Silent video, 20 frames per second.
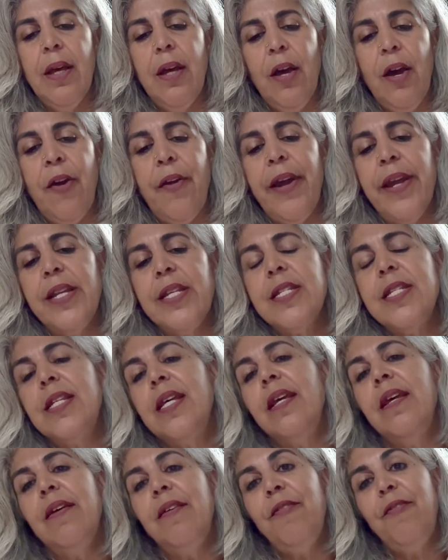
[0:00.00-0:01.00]
All right,
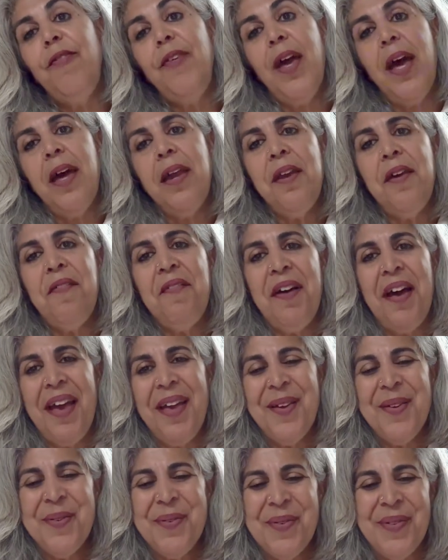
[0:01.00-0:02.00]

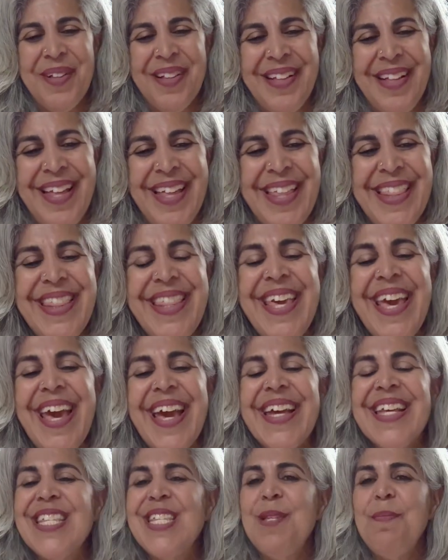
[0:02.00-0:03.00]
Vyanavayu, the
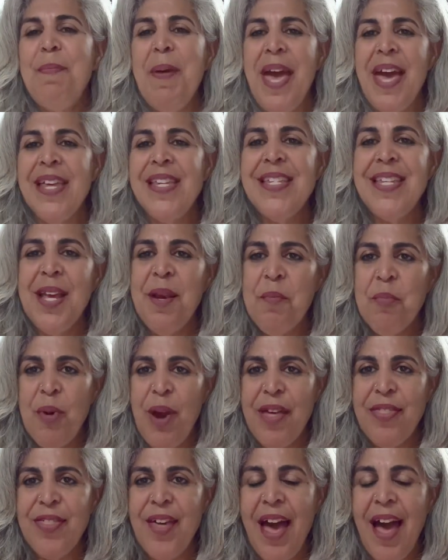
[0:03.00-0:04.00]
expanding
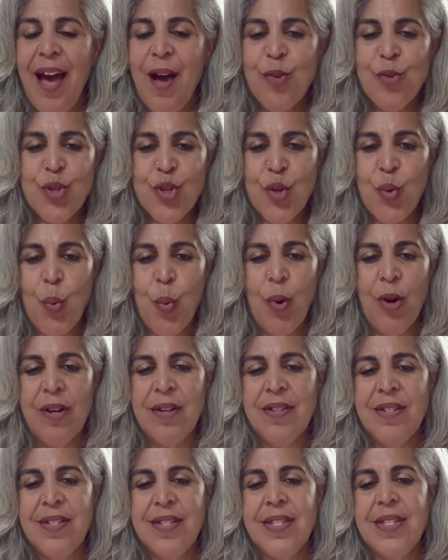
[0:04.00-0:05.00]
breath
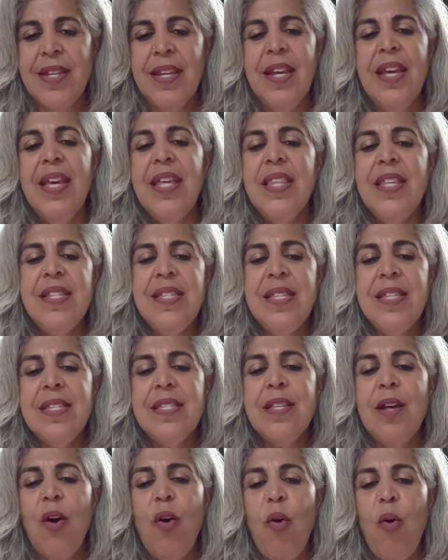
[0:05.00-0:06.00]
outwards. This is
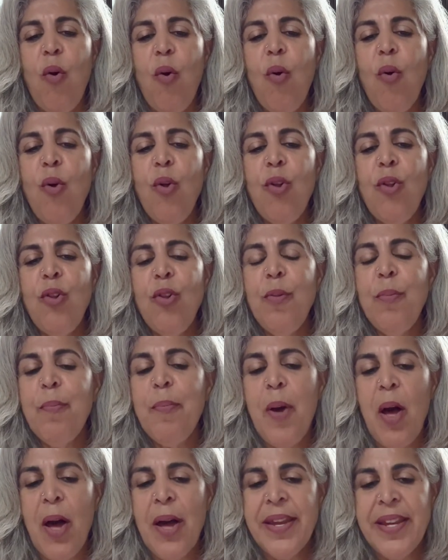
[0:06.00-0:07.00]
the whole
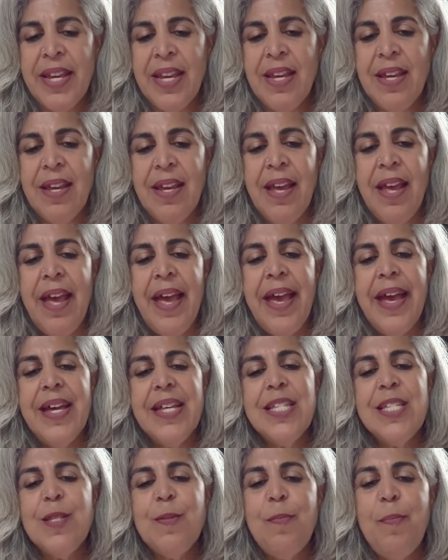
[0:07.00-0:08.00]
body,
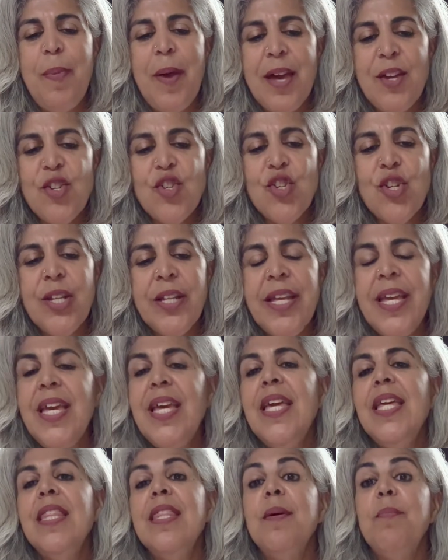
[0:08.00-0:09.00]

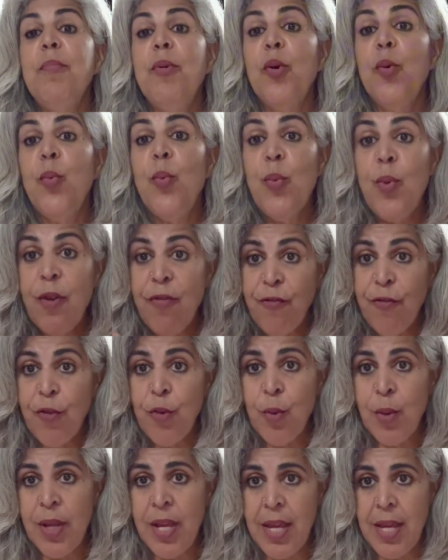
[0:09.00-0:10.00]
especially the
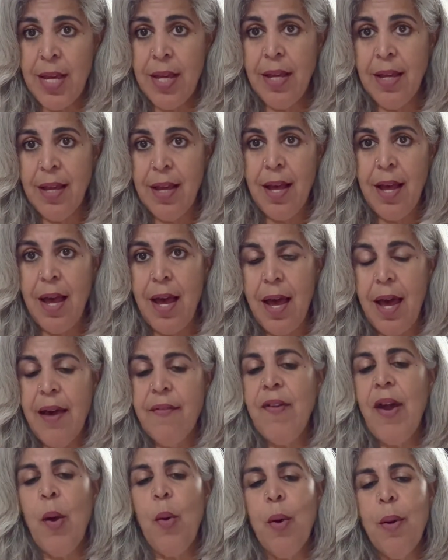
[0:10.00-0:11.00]
periphery of
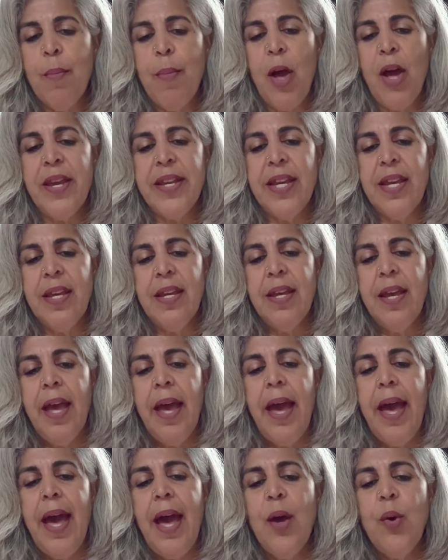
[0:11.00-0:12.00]
our body.
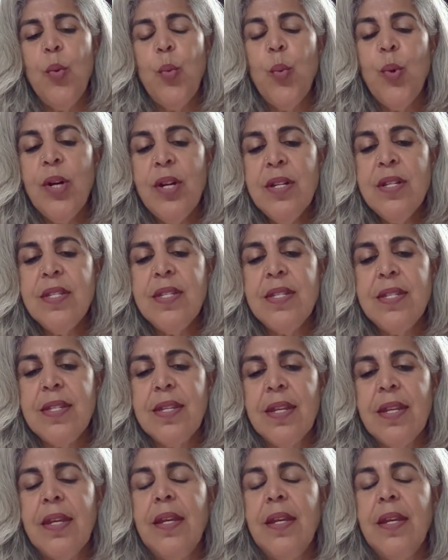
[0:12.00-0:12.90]
Outwards,